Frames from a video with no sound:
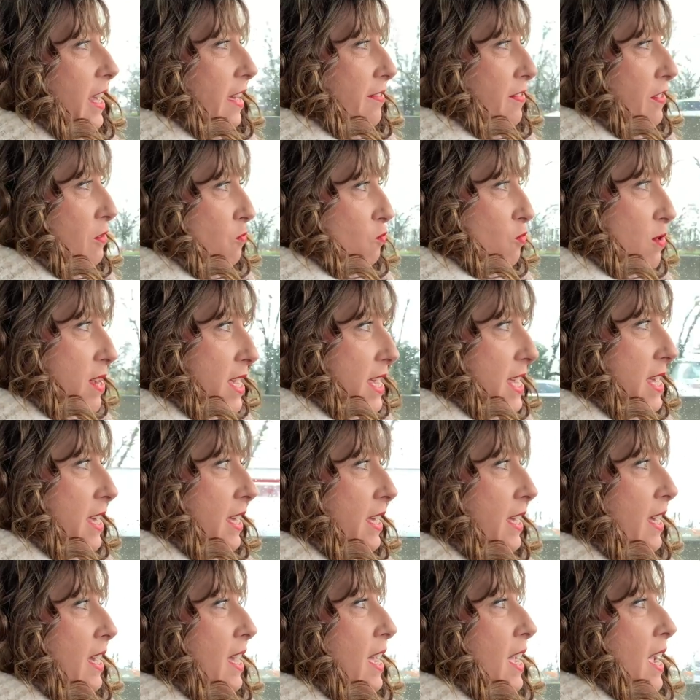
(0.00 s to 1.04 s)
given
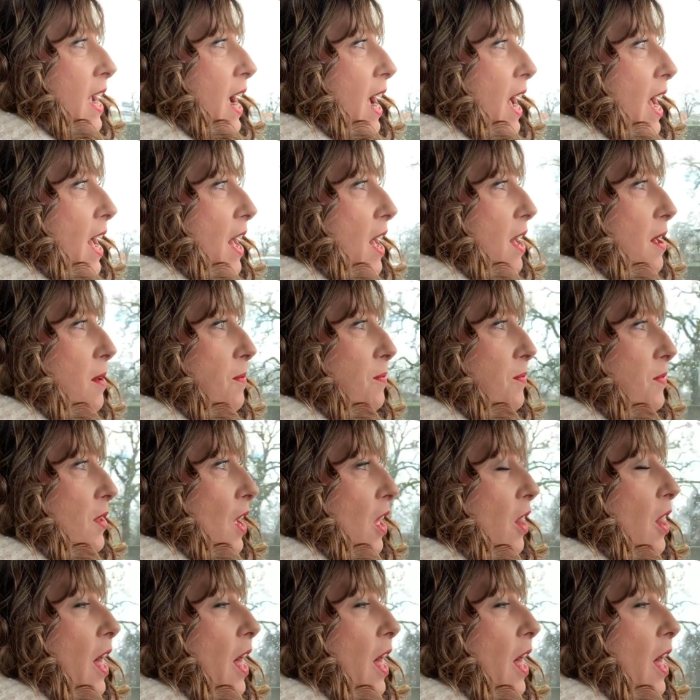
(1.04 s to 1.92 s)
week.